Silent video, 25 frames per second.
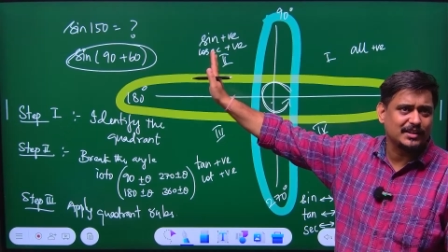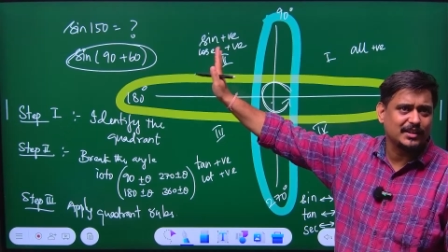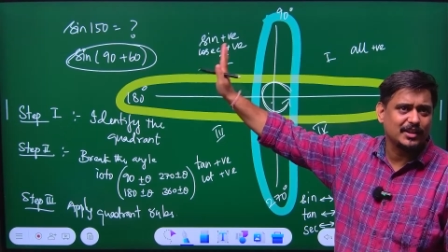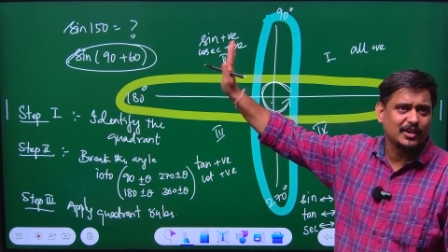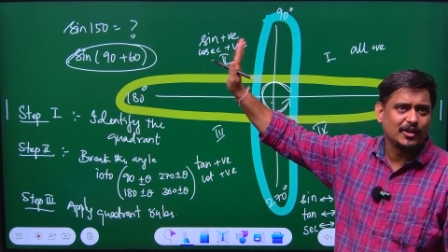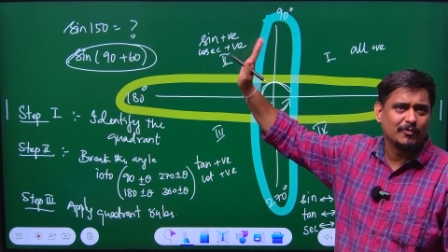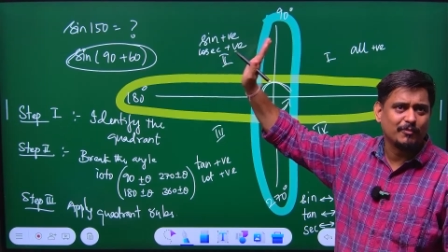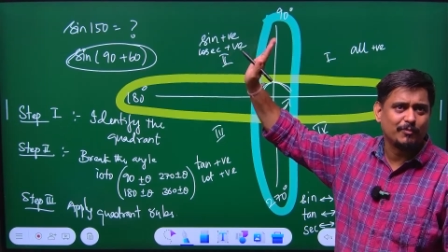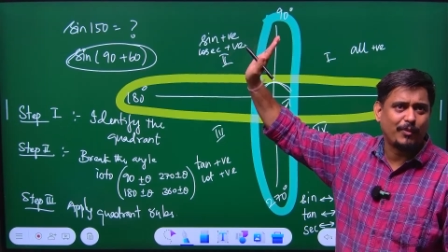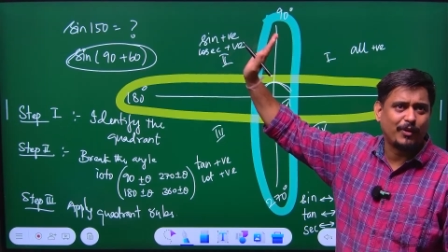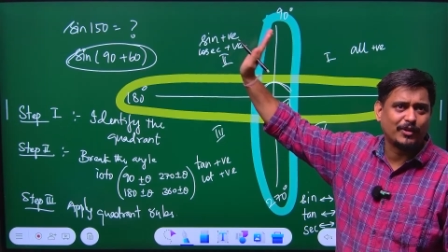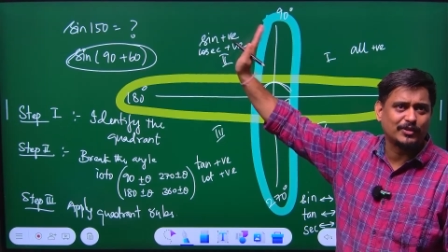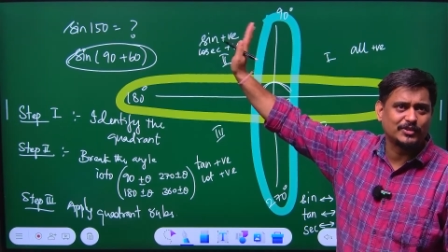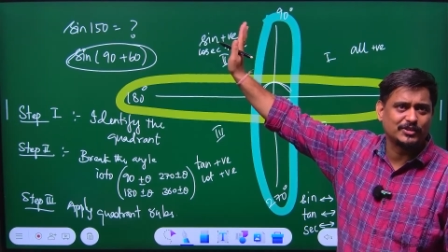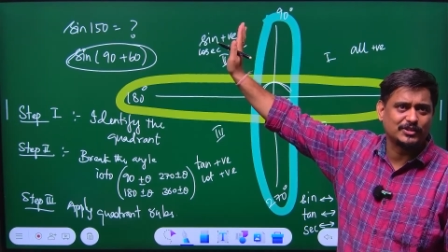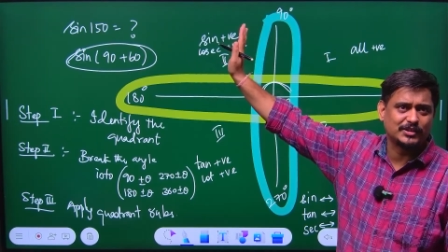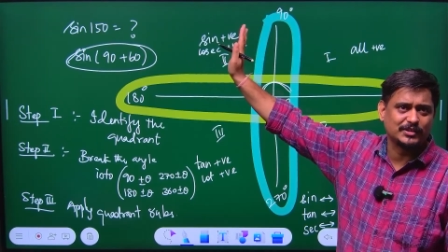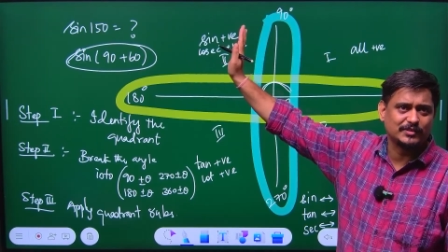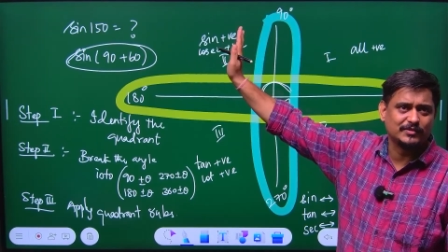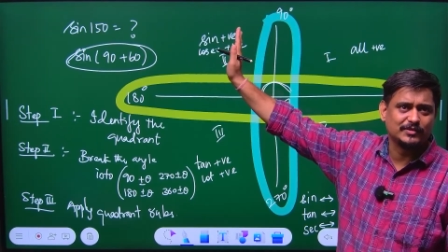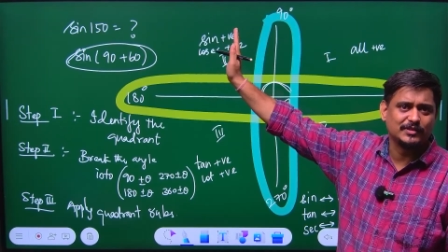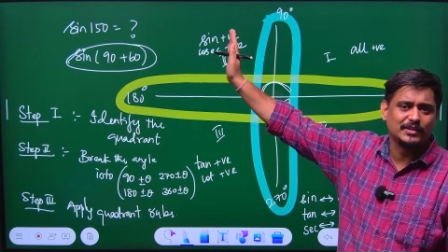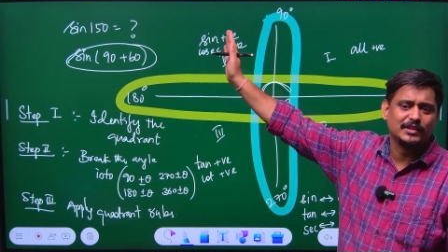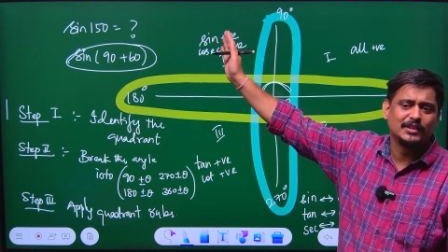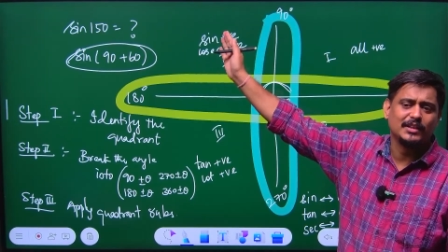positive,
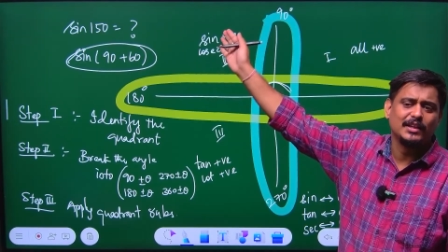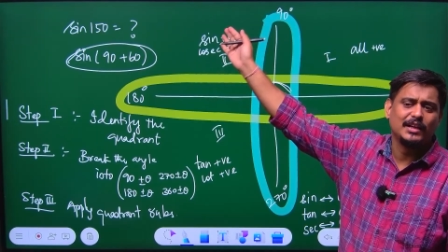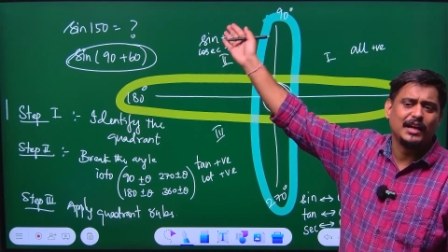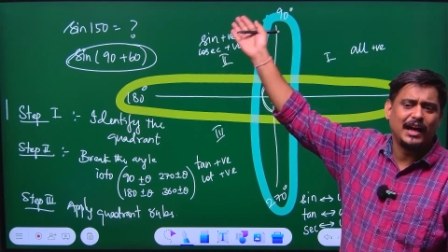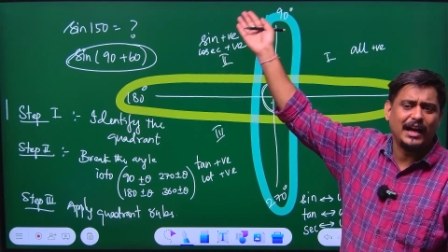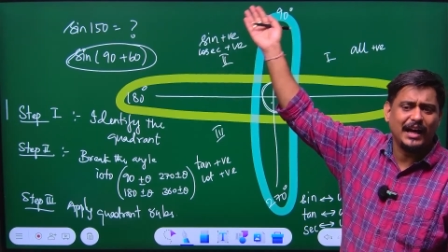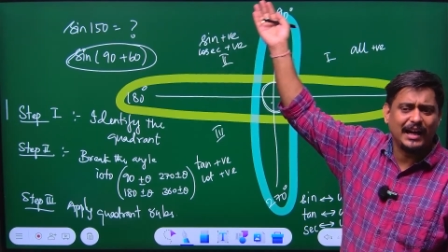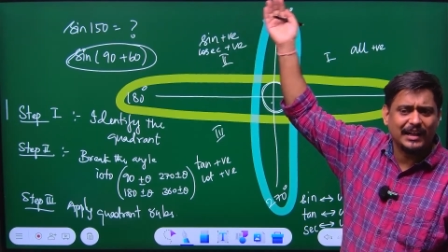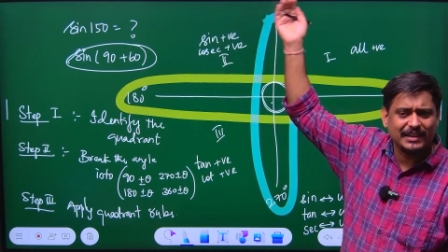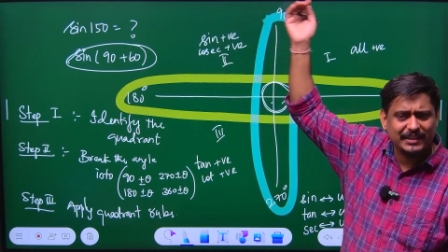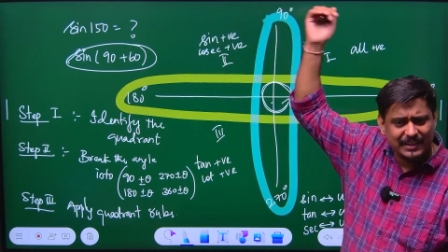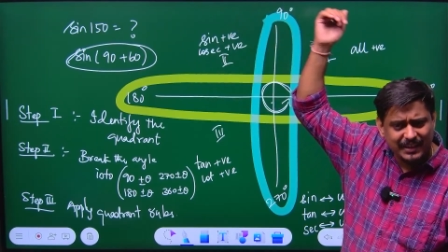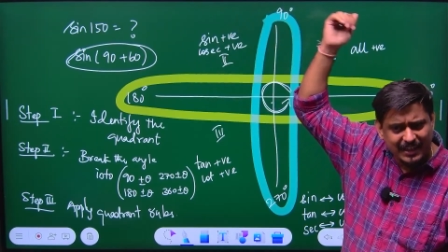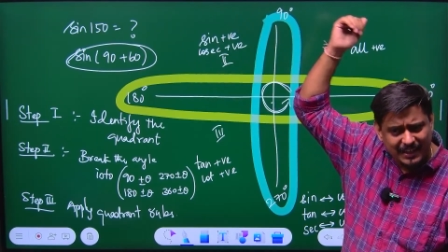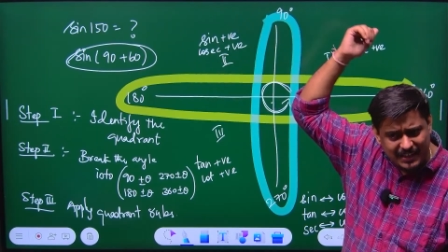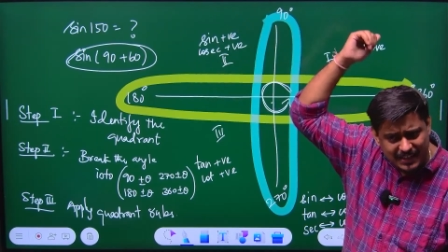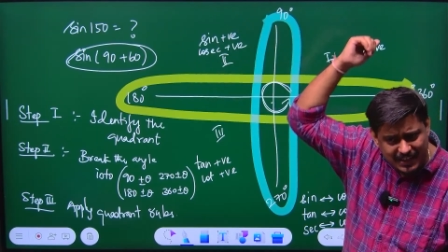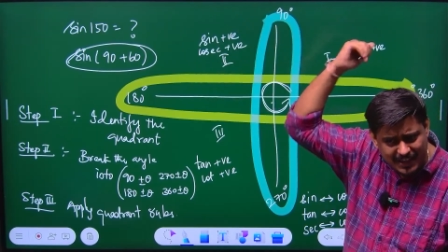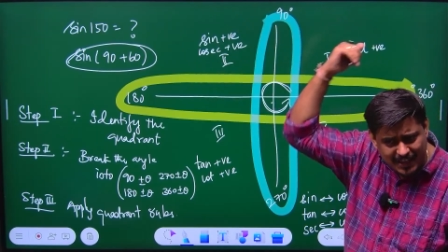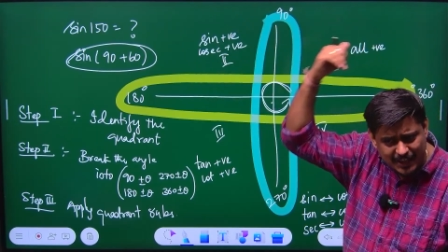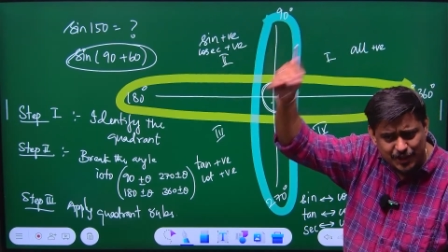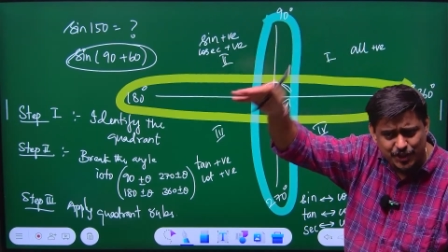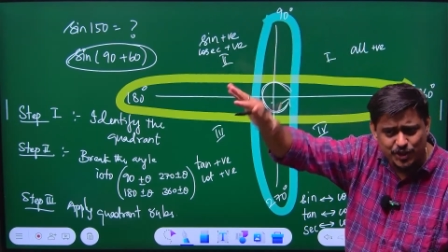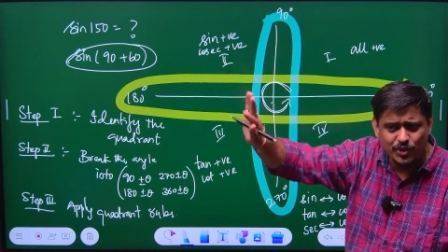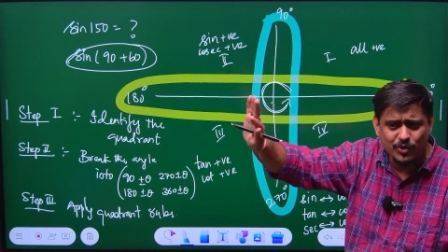other any
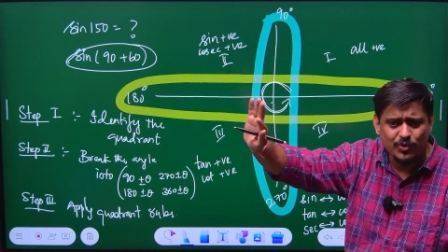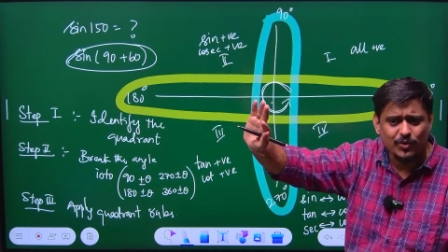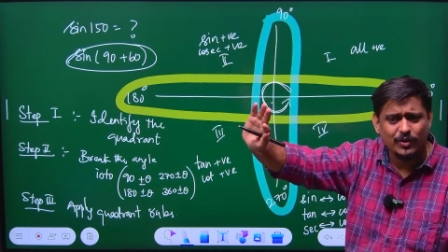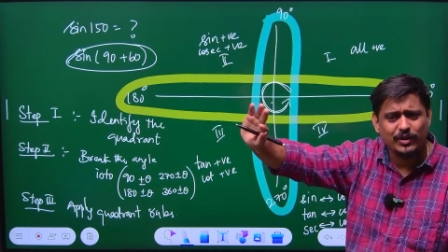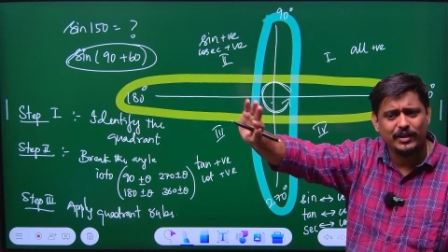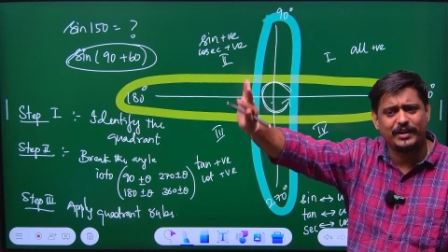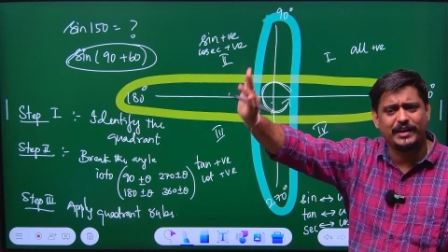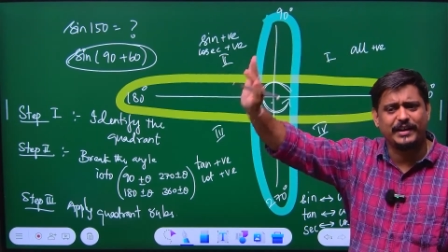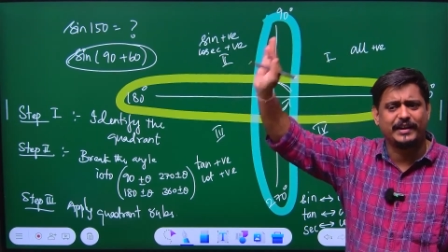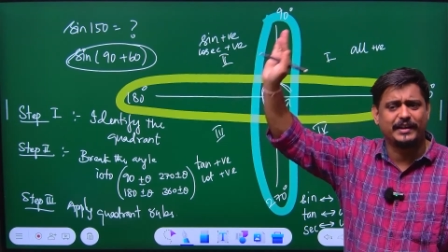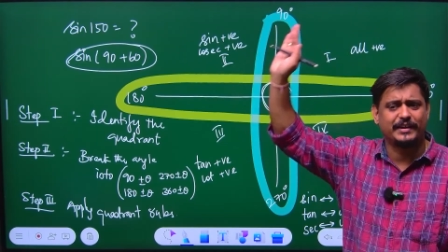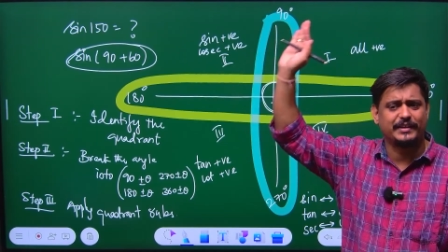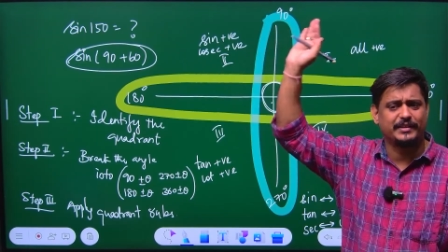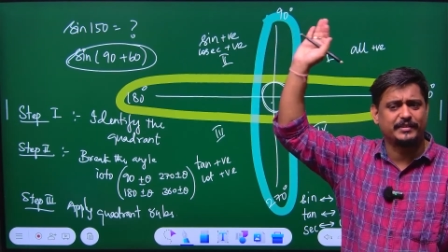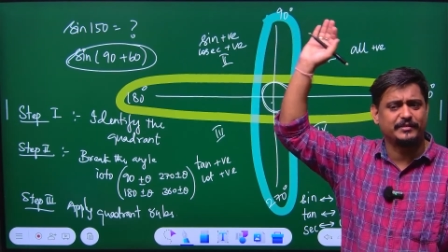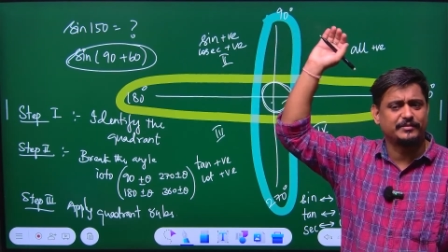ratio, negative.